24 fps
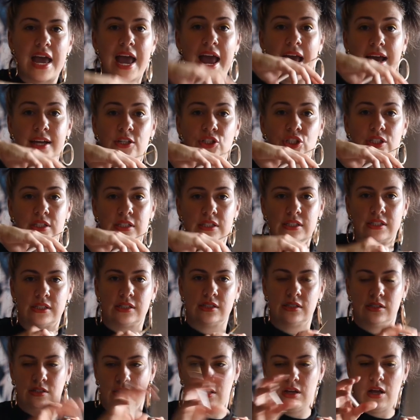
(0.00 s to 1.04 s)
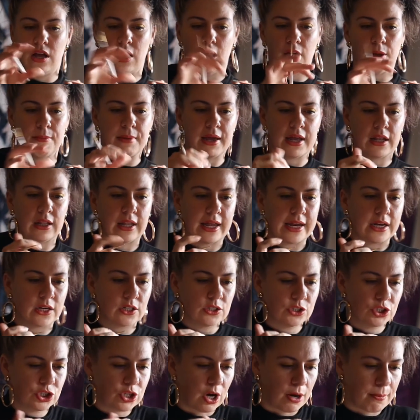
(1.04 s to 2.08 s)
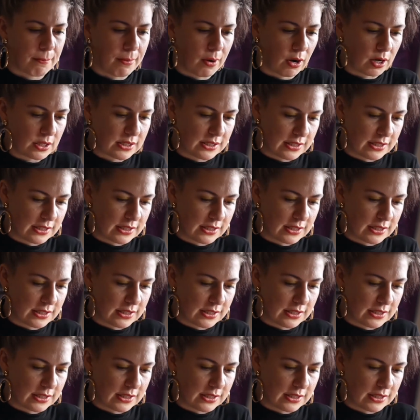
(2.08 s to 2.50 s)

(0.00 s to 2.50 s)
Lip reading: edges and like sharp parts